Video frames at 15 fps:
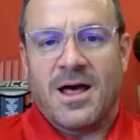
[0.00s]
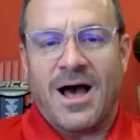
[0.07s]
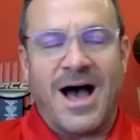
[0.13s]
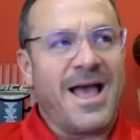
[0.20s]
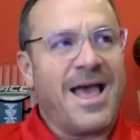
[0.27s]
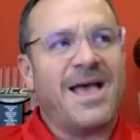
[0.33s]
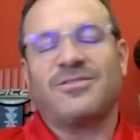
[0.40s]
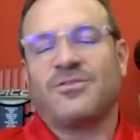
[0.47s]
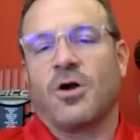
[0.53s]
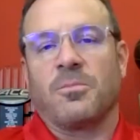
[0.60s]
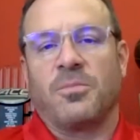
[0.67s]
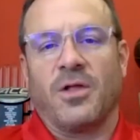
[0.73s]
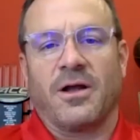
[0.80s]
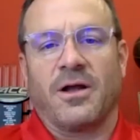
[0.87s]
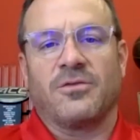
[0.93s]
I ask our
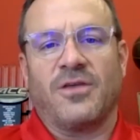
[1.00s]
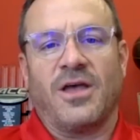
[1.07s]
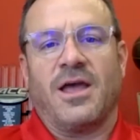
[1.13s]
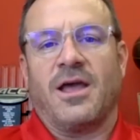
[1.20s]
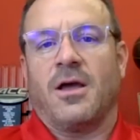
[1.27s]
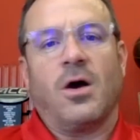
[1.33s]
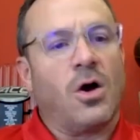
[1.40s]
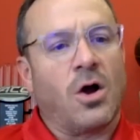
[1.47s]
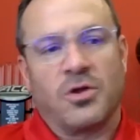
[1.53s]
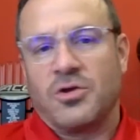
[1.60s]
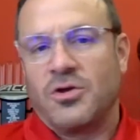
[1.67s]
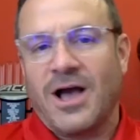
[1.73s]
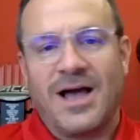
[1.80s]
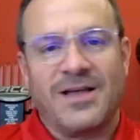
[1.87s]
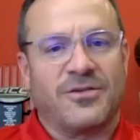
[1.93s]
players, hey, are
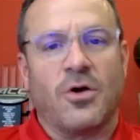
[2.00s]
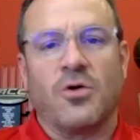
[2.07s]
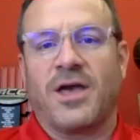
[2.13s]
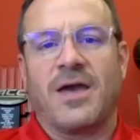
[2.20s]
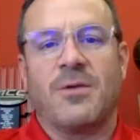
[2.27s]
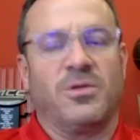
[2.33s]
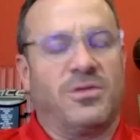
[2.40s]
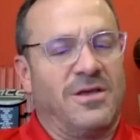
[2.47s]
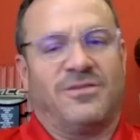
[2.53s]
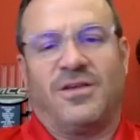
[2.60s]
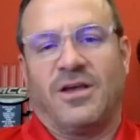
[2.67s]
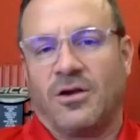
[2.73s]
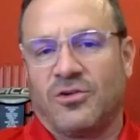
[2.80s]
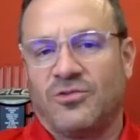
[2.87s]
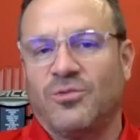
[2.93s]
you guys okay with this?
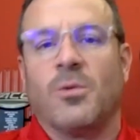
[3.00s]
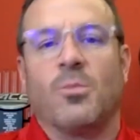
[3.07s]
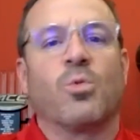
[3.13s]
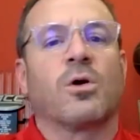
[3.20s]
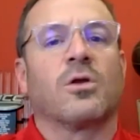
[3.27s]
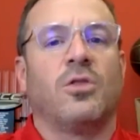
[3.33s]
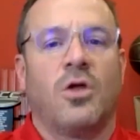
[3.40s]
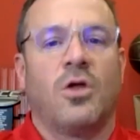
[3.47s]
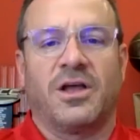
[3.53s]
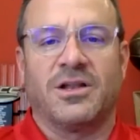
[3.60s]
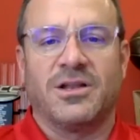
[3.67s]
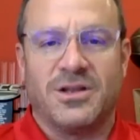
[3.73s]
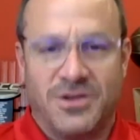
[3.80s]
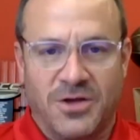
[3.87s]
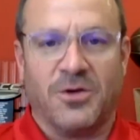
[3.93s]
Here's what we're
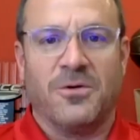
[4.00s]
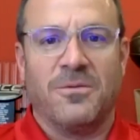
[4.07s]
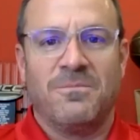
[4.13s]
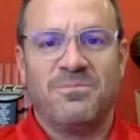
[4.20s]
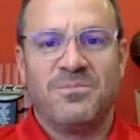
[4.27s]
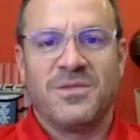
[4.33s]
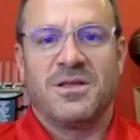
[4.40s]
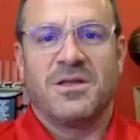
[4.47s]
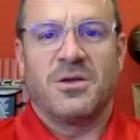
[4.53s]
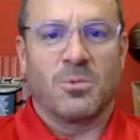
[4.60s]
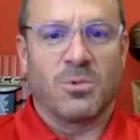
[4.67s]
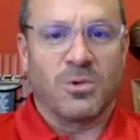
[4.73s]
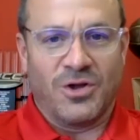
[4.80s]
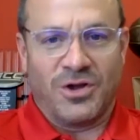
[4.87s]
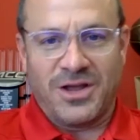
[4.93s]
looking to do.
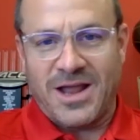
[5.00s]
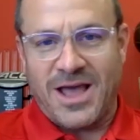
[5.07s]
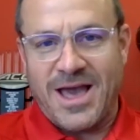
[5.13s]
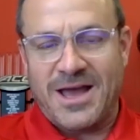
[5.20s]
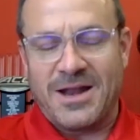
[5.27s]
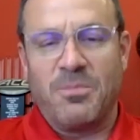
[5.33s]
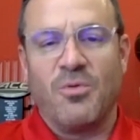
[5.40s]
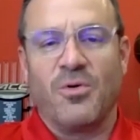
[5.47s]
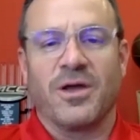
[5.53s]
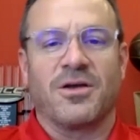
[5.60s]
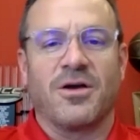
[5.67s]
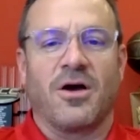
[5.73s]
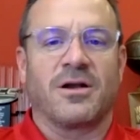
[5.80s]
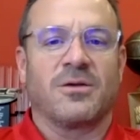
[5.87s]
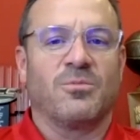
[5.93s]
We're looking to add a point
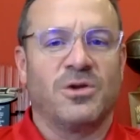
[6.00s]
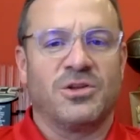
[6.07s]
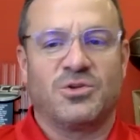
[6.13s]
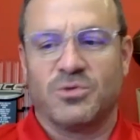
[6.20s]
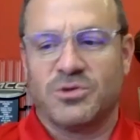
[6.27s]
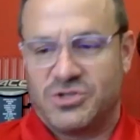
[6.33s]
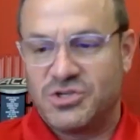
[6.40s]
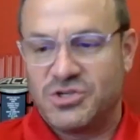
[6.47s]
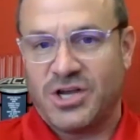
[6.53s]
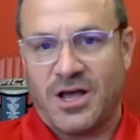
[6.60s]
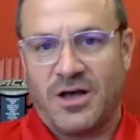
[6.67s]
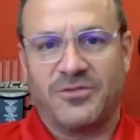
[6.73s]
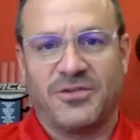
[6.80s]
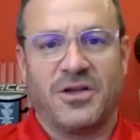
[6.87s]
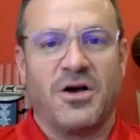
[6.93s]
guard, which was
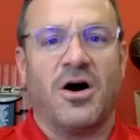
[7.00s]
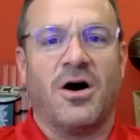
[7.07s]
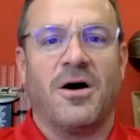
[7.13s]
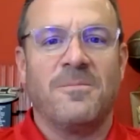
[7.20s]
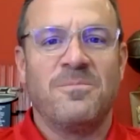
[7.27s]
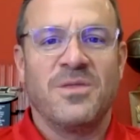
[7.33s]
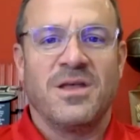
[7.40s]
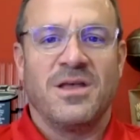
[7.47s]
Chelsea Hall.